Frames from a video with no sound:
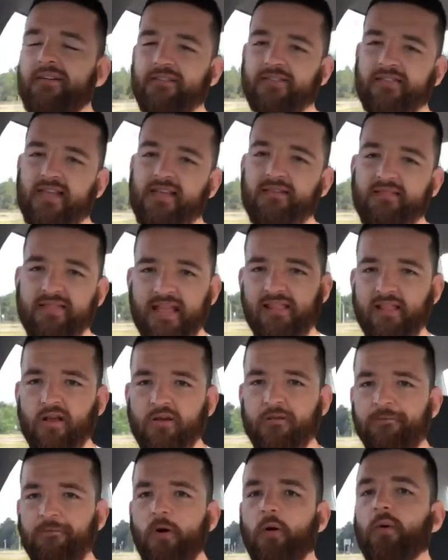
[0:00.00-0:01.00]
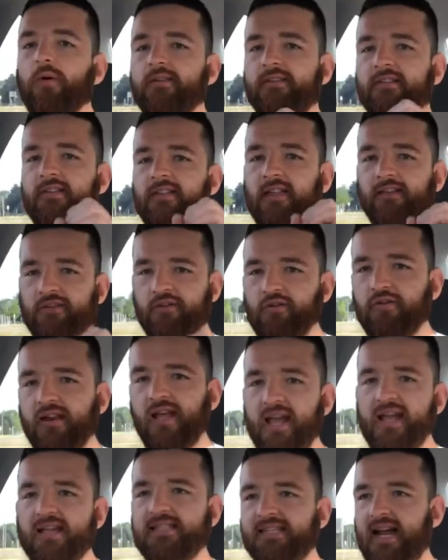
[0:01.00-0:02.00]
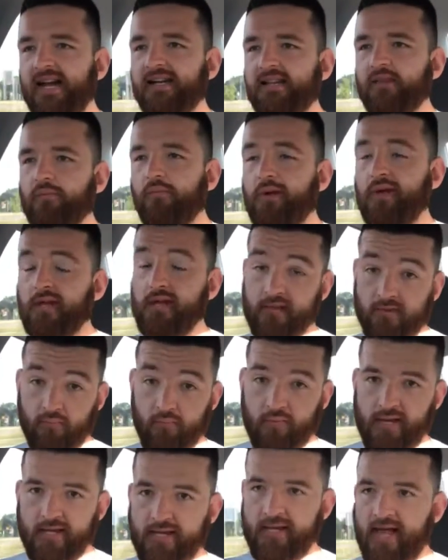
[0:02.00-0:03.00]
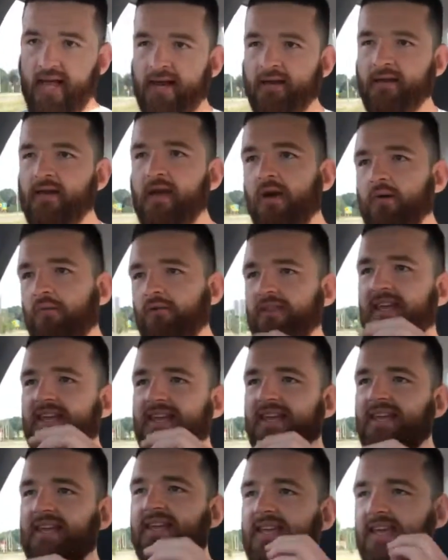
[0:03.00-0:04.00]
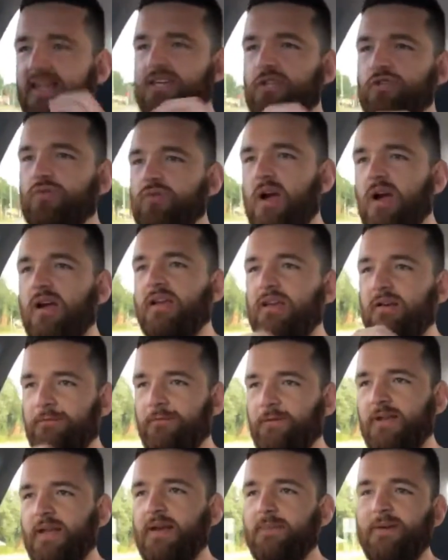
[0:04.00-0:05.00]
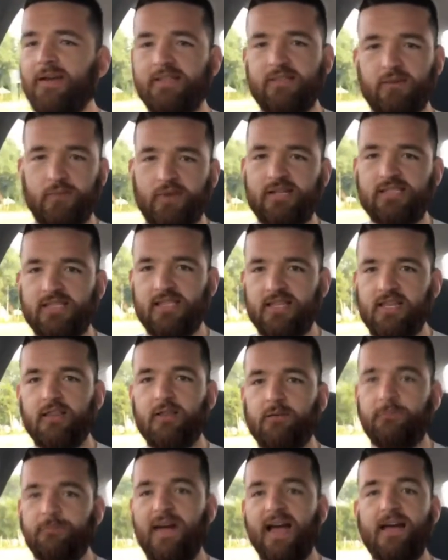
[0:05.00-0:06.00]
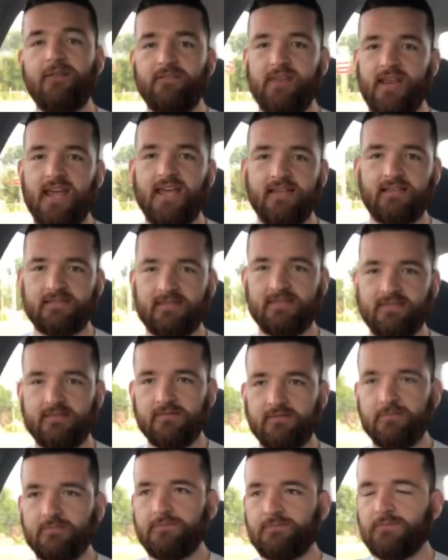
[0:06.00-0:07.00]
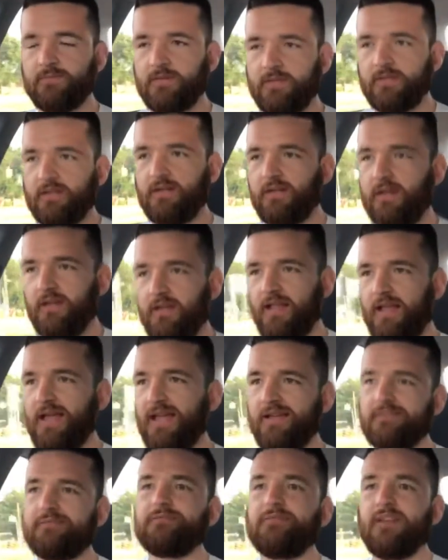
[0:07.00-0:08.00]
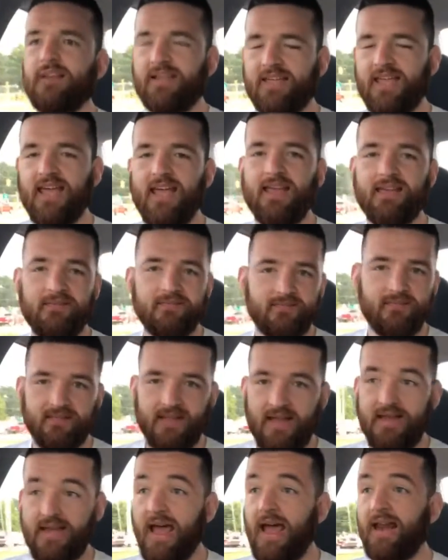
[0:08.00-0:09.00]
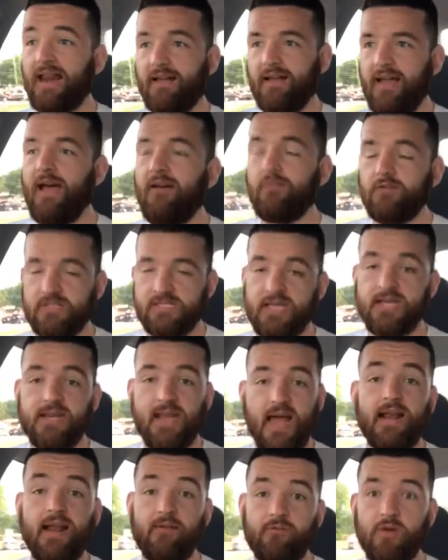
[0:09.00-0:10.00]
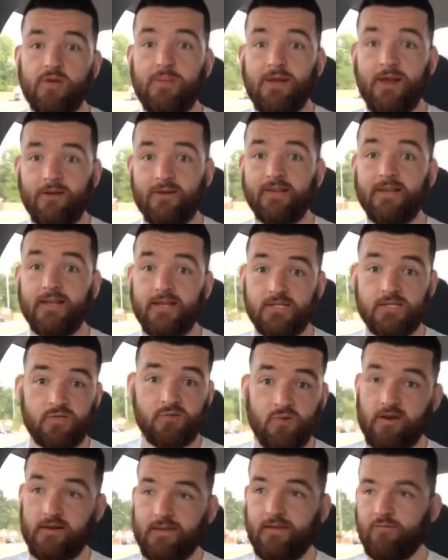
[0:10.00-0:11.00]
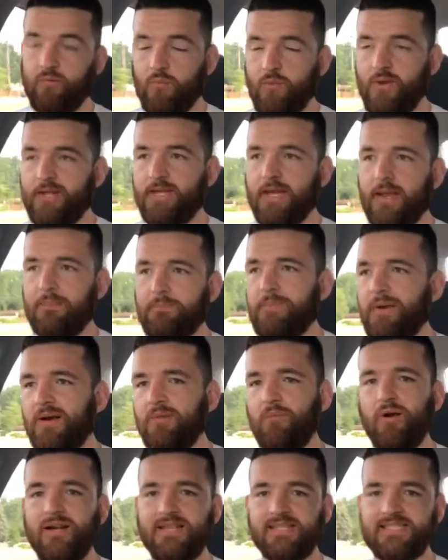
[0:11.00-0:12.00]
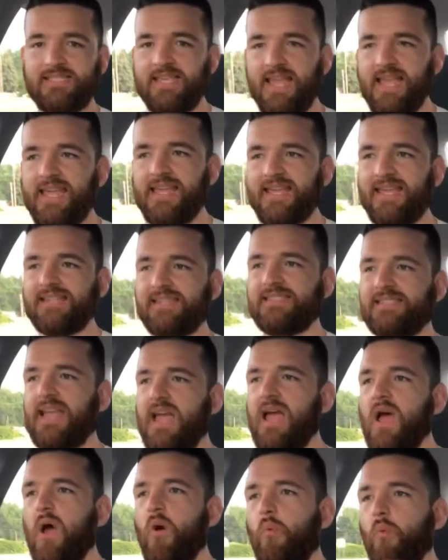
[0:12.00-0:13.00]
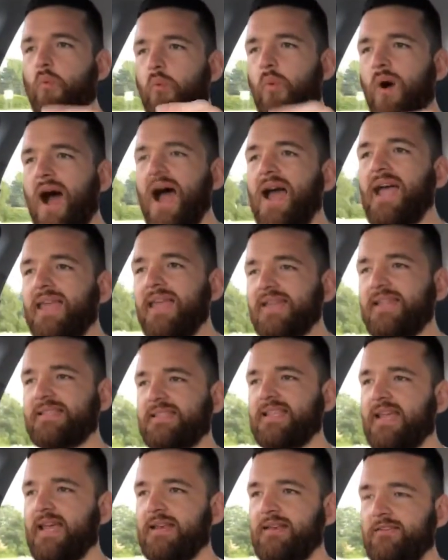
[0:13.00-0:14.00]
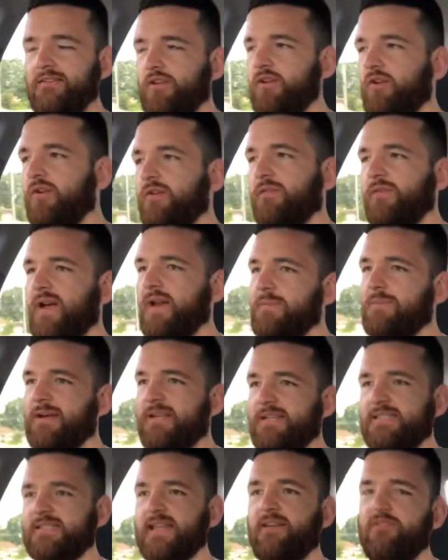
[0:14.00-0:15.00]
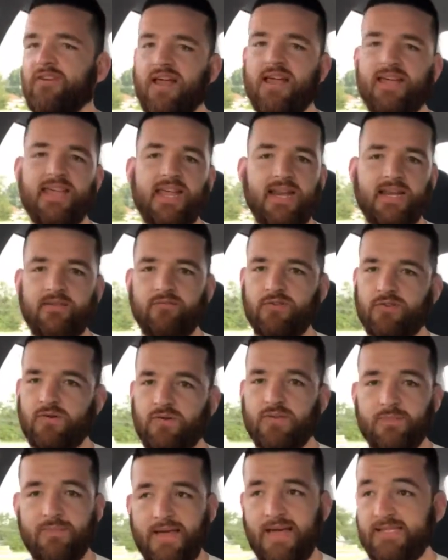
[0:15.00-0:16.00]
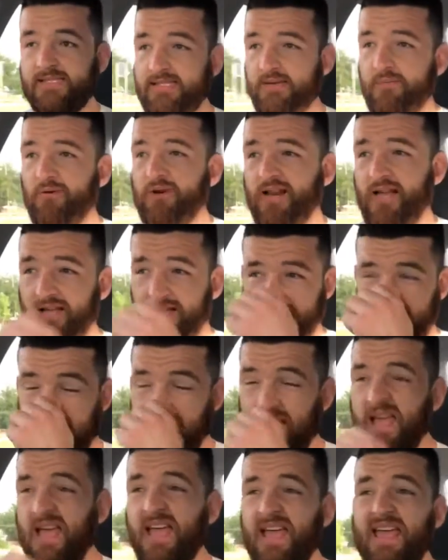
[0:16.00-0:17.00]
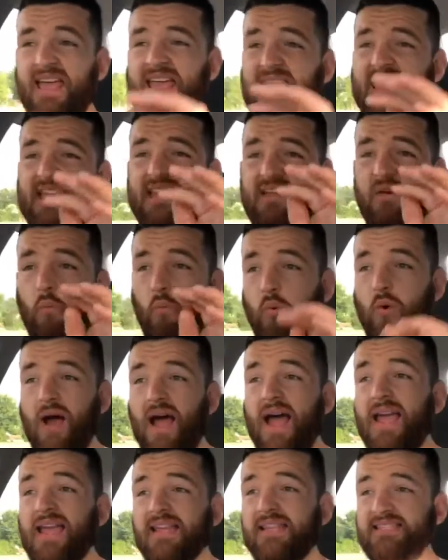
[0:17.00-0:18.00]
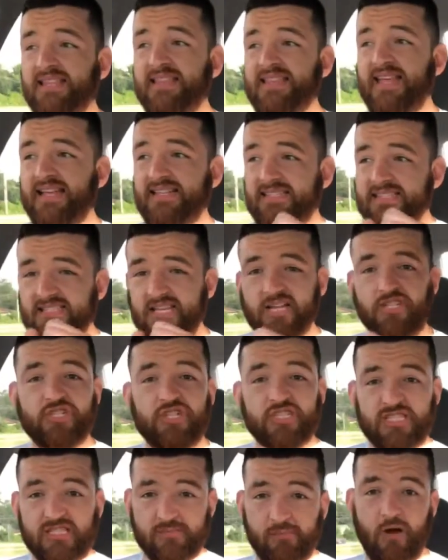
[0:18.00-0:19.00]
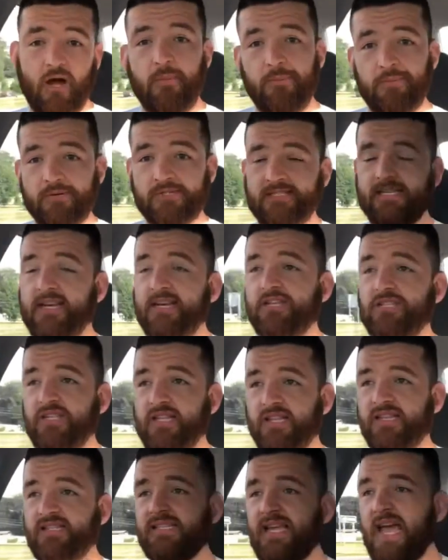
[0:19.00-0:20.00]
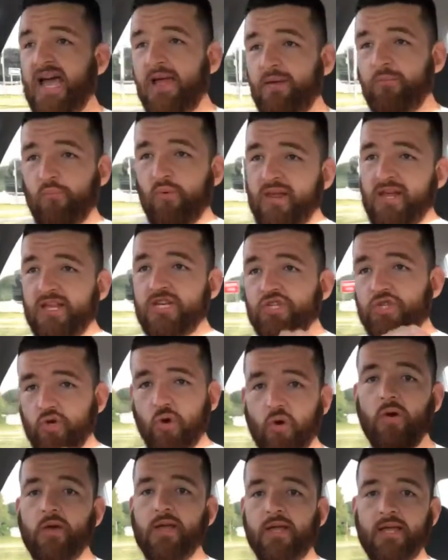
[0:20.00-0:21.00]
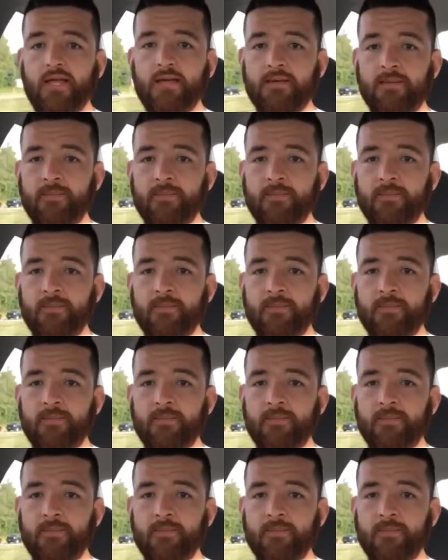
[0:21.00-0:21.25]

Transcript: They look forward to the 2 days out of the week, the weekend, where they can get drunk and forget about the rest of the other 5 days. Like, okay, obviously not every American gets drunk every weekend, but what he's saying is, why is it 2 divided by 7? I can't even do the math. Someone else. Why is it that such a small percentage of the time we enjoy?